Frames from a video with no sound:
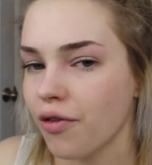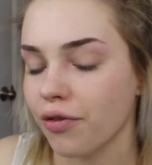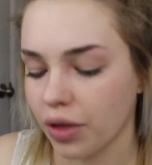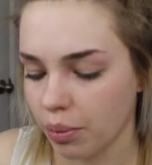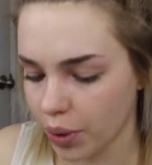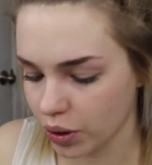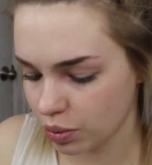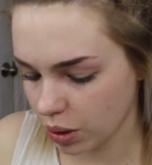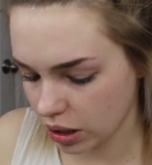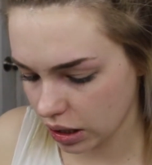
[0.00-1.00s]
For the
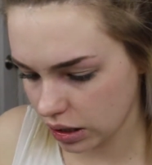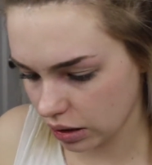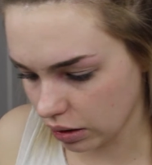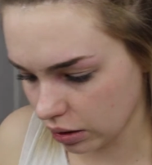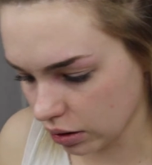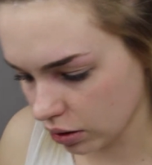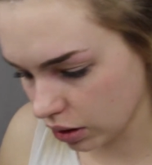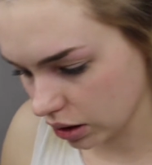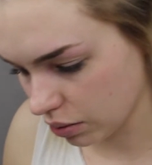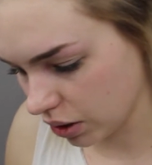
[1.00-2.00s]
most part, it's all
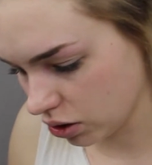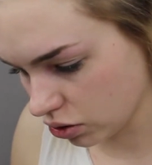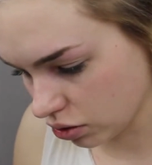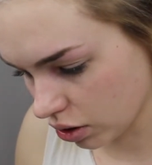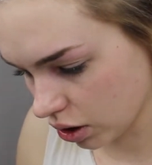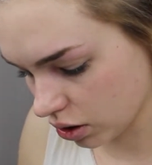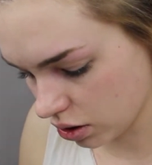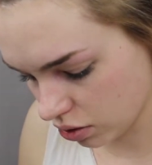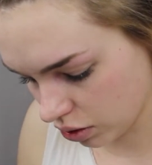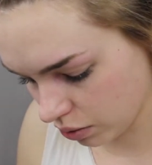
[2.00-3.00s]
going to be
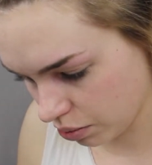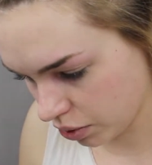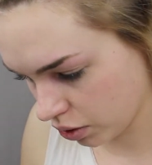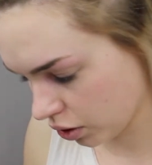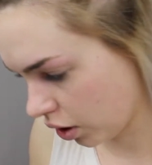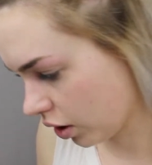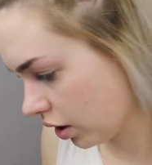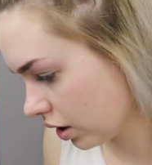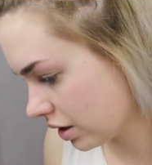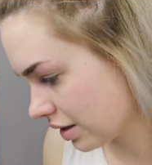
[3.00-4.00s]
drugstore
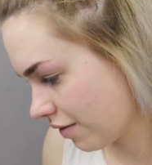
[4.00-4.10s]
products,